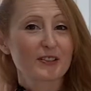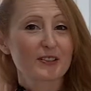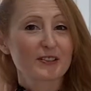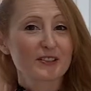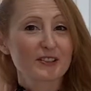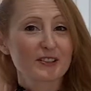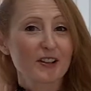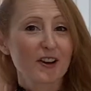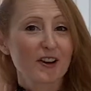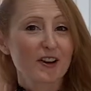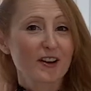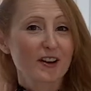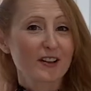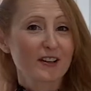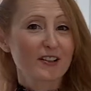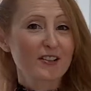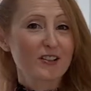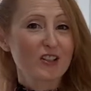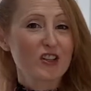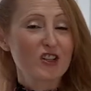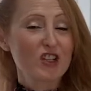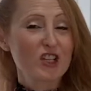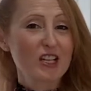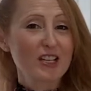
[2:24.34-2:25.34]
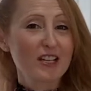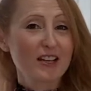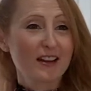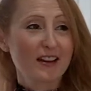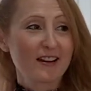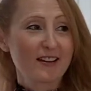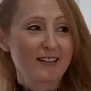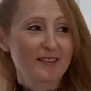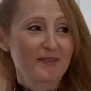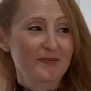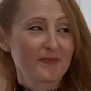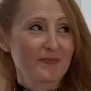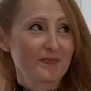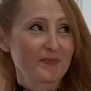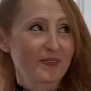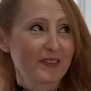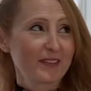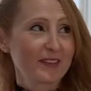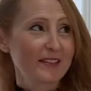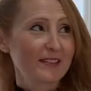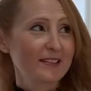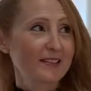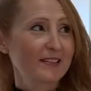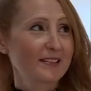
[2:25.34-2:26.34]
dog, Gia.
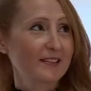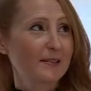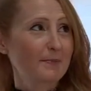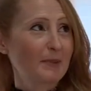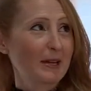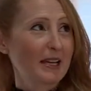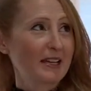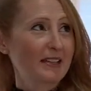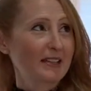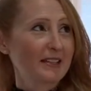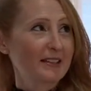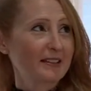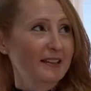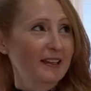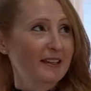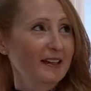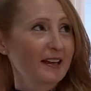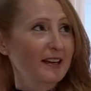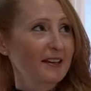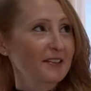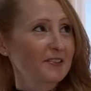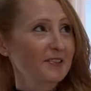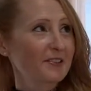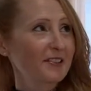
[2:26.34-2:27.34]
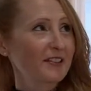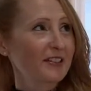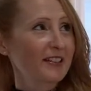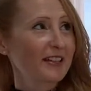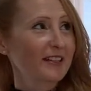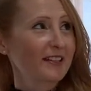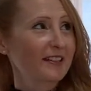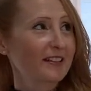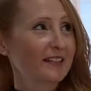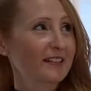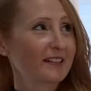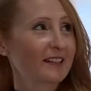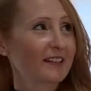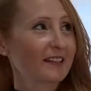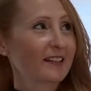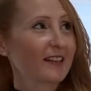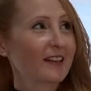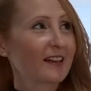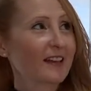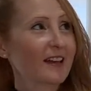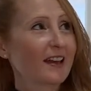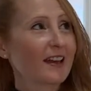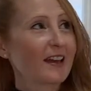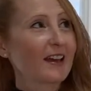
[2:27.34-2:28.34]
This is a painting that I created,
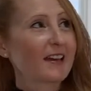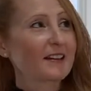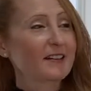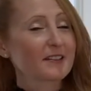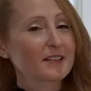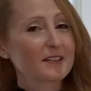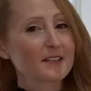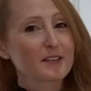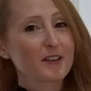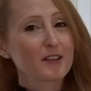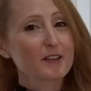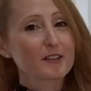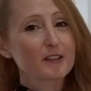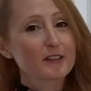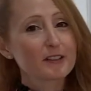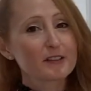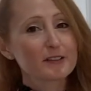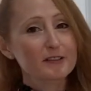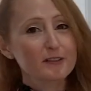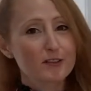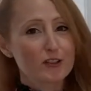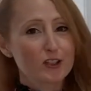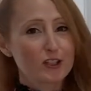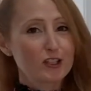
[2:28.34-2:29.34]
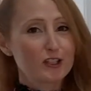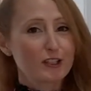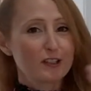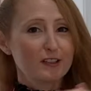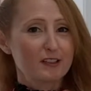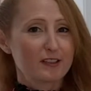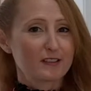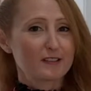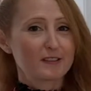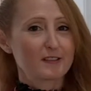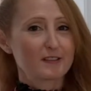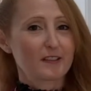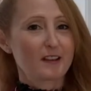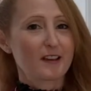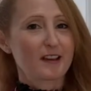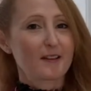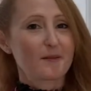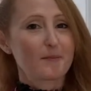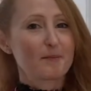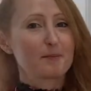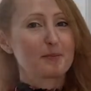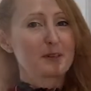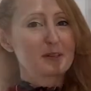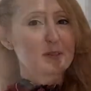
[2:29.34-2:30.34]
and it's called Little Gia in the
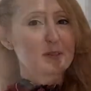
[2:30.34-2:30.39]
Big